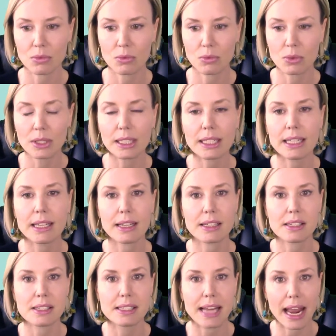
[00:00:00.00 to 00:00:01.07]
really
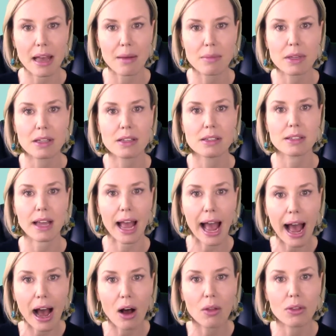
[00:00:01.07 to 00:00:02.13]
examined
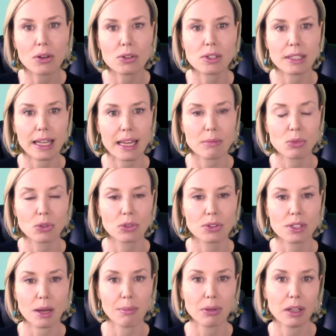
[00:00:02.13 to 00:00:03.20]
how those
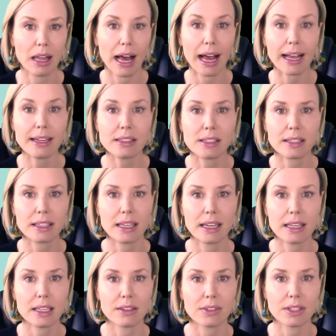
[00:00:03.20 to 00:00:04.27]
labels apply to
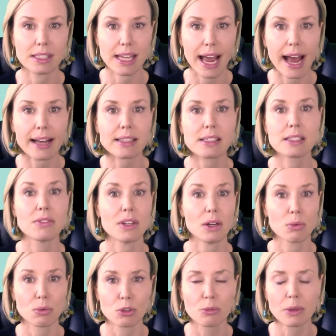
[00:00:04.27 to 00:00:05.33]
any given tasks via
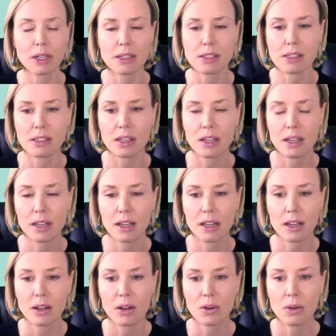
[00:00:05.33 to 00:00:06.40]
rubrics,
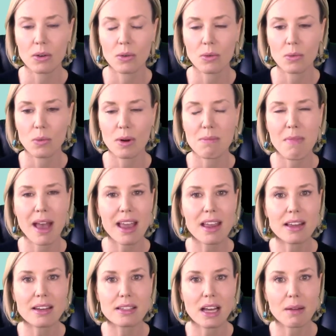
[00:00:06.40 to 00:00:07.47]
we may
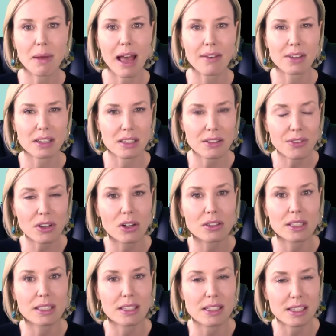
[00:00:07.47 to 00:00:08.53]
end up having
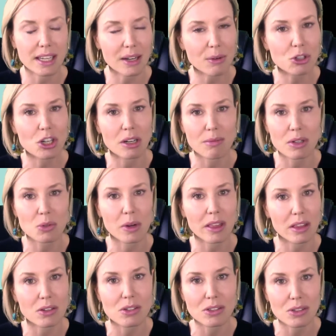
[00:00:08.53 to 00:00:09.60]
difficulty distinguishing between
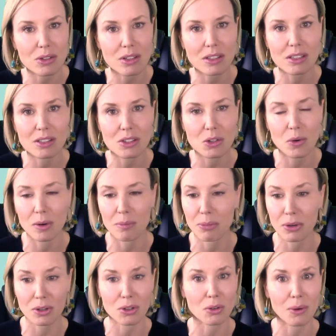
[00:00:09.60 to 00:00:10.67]
those students who are
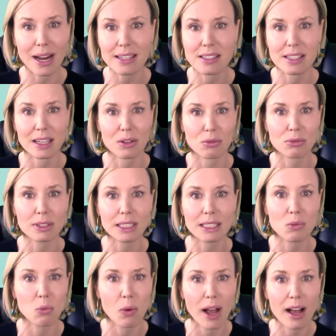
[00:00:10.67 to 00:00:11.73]
progressing
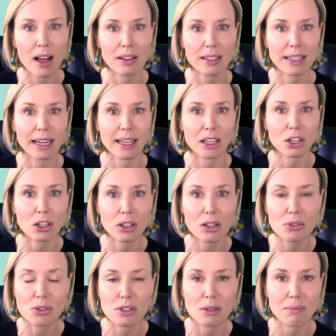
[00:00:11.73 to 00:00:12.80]
really well and getting
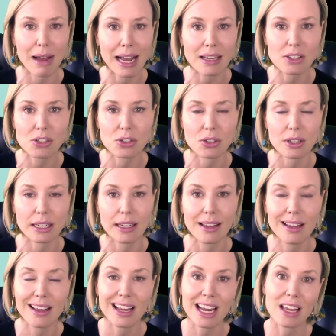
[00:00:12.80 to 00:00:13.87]
close to mastery
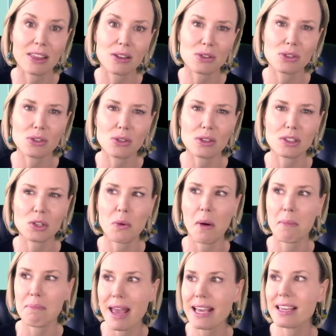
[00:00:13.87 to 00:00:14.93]
and those students who are
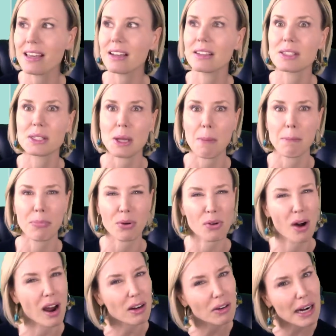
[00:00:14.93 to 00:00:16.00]
making some
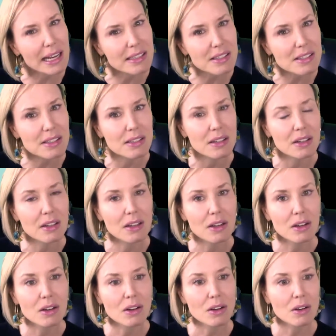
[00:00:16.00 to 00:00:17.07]
progress,
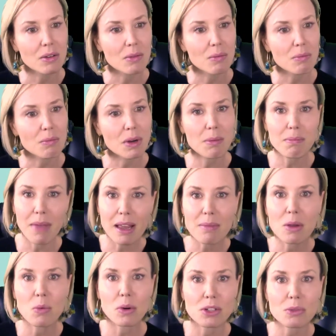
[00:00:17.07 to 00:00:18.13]
but
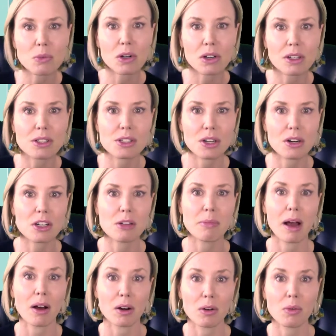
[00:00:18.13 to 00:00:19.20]
maybe we're concerned
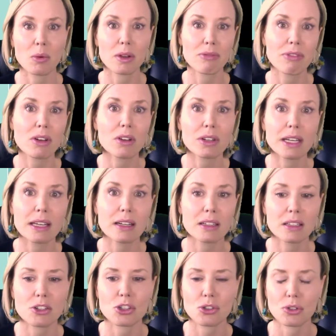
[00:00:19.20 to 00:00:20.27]
about or we feel need
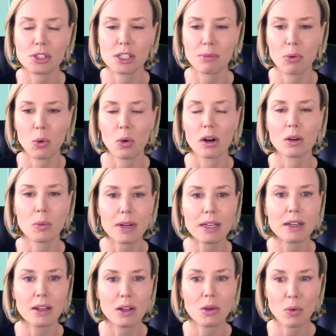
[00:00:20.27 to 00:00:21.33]
additional support.
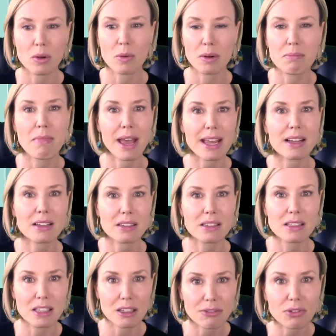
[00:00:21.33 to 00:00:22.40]
We would make
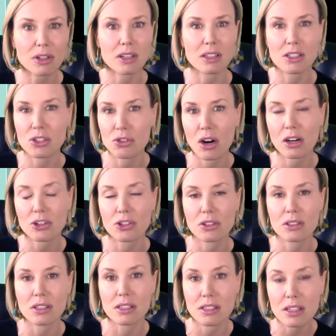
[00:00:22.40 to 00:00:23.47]
different instructional
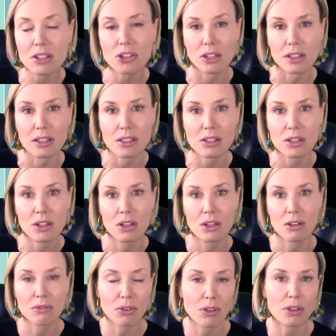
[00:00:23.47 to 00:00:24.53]
decisions
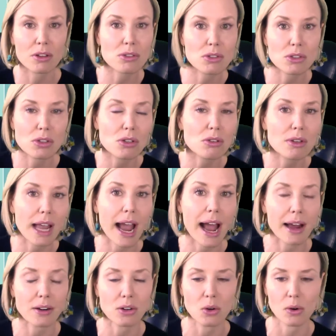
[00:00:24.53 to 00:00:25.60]
for those two
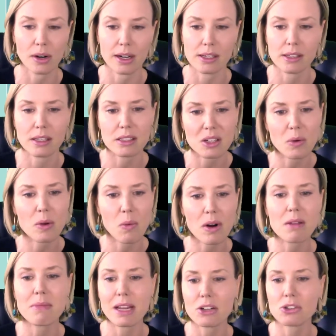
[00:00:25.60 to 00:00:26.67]
categories, and so we want
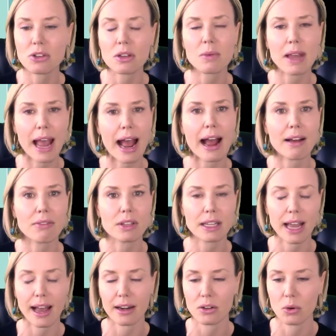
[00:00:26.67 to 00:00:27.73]
to make sure that we have the
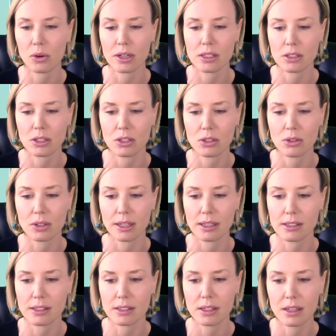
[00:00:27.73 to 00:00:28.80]
categories to do
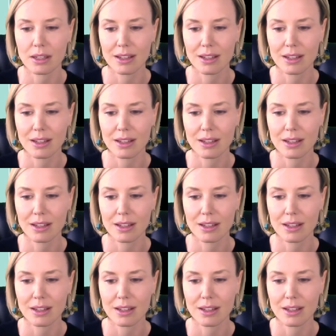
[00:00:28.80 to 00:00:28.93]
this.